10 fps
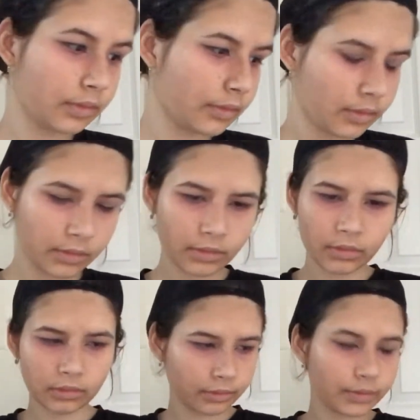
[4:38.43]
Now,
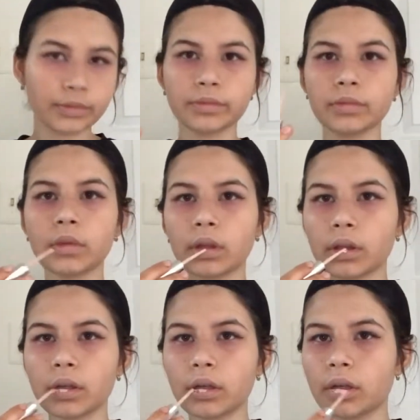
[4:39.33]
there's
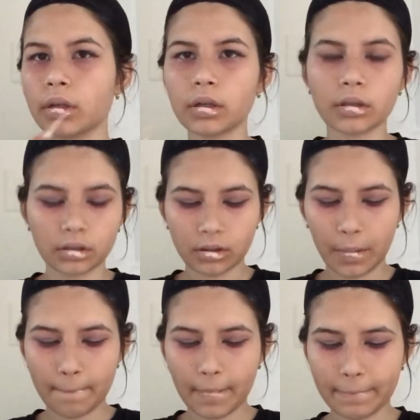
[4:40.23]
multiple ways to do
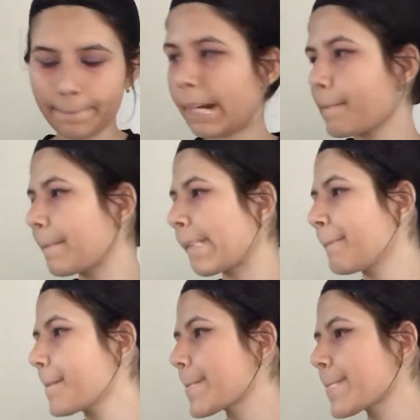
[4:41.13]
this, and for
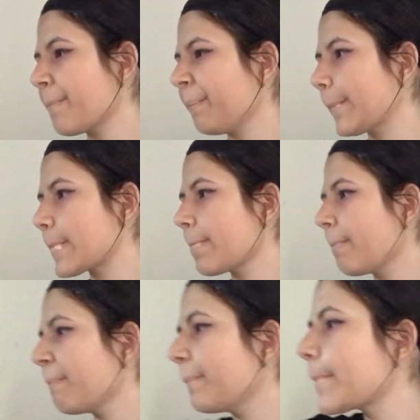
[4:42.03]
this one I
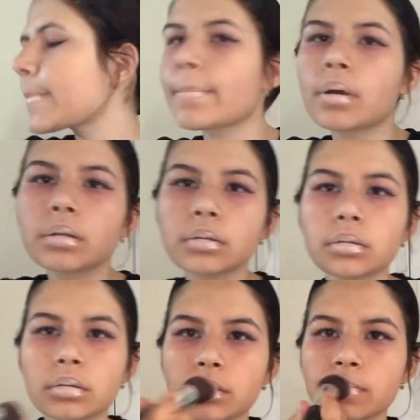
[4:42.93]
did
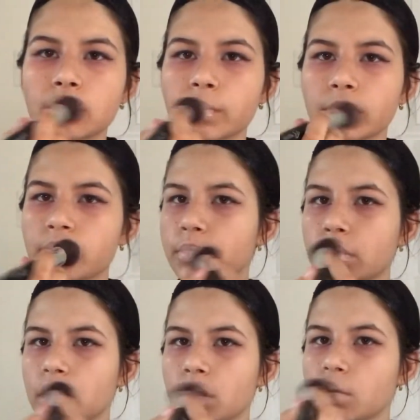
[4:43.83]
put back on,
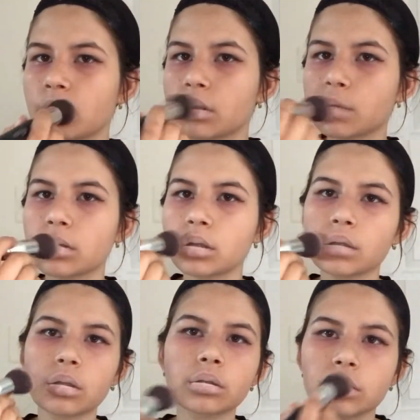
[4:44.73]
like,
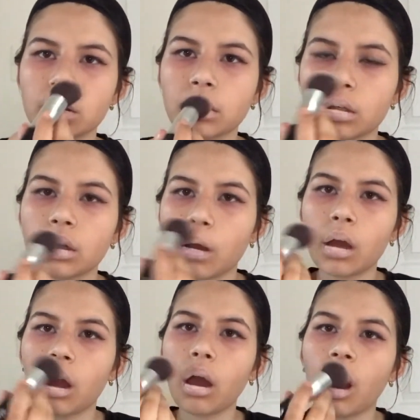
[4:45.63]
cover up
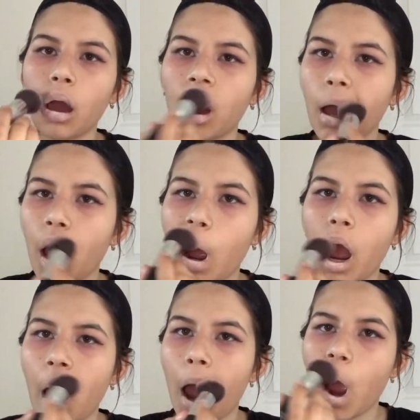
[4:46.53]
on my lips,
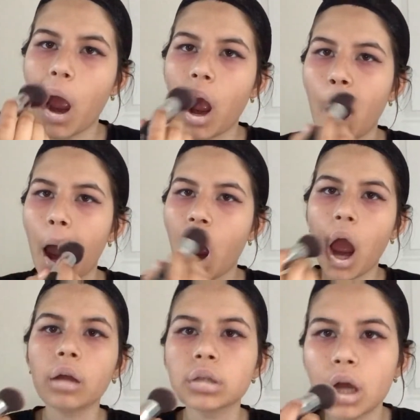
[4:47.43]
and if you couldn't
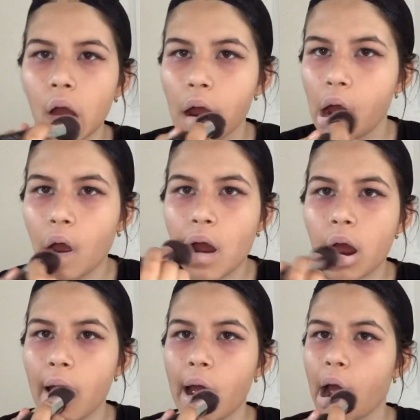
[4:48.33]
tell, it looks pretty
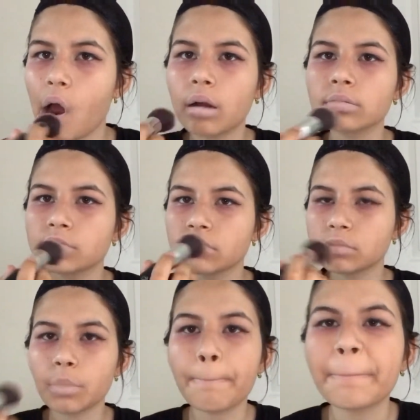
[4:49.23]
ashy and kind of
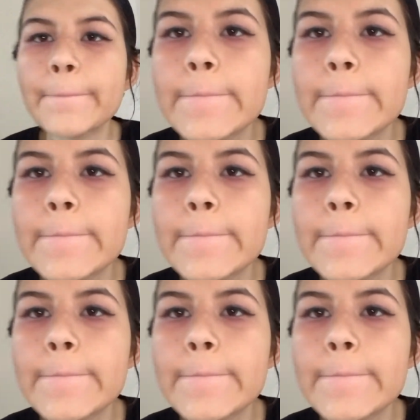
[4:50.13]
gross.